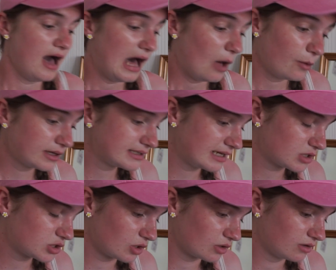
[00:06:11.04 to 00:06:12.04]
I want to sit in the
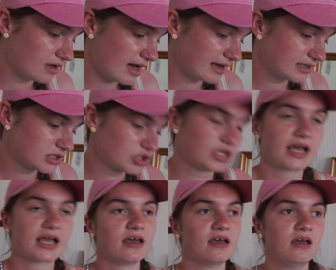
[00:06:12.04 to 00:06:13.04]
sun. And it's just
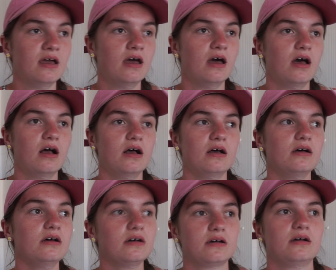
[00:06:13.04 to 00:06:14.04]
like,
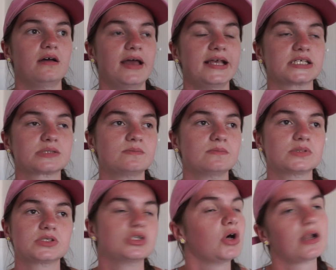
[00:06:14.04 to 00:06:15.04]
oh, it's
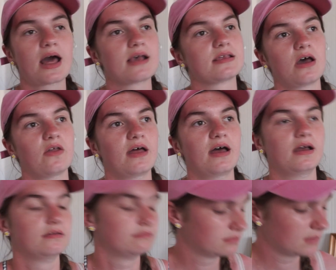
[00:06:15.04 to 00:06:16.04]
so nice out there.
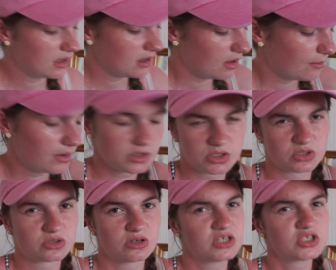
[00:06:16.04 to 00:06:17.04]
But it's
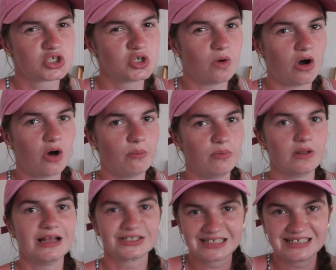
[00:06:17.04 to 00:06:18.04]
just, it's too hot, but
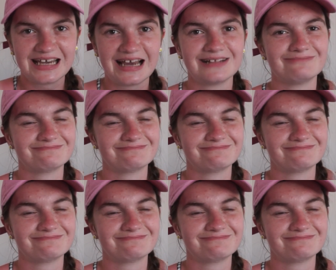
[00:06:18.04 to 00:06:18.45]
as you can tell.